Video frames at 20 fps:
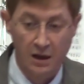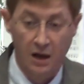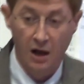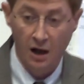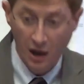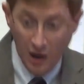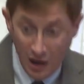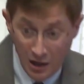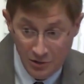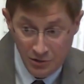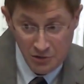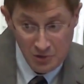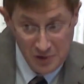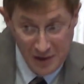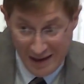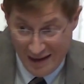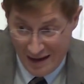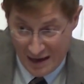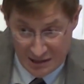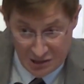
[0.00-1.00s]
other
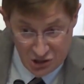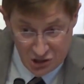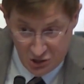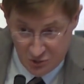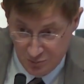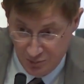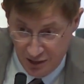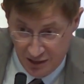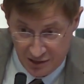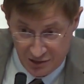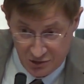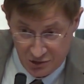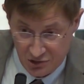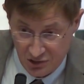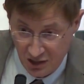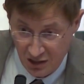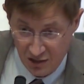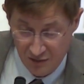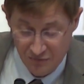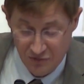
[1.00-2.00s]
aspects
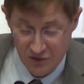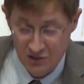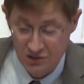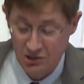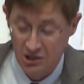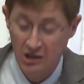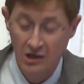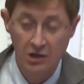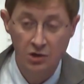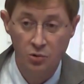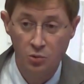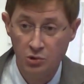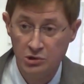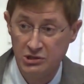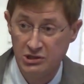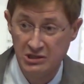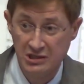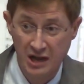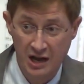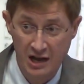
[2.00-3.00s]
of it was
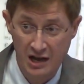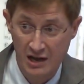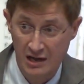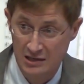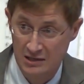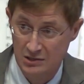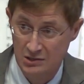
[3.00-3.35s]
not.